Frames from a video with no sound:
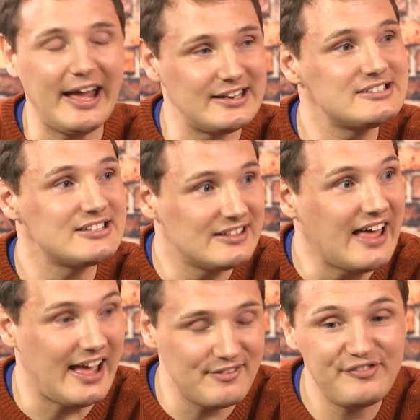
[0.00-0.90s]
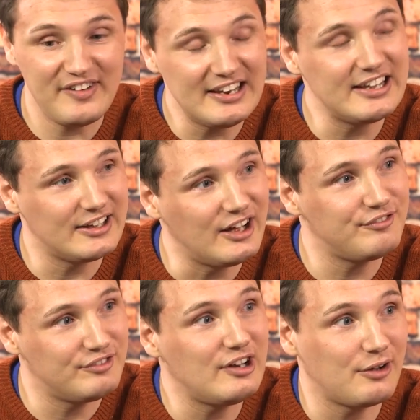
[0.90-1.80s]
and that feeling
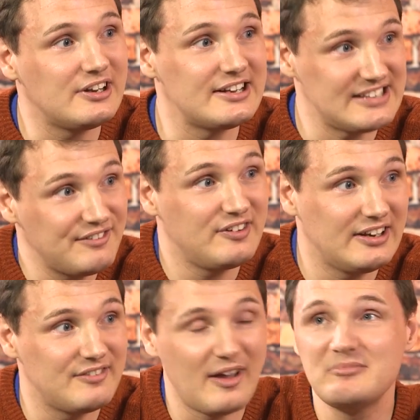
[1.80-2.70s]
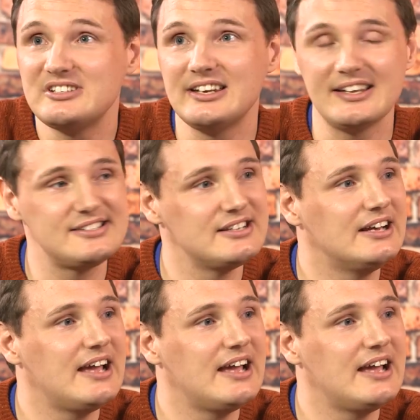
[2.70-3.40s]
of loneliness, that feeling of emptiness.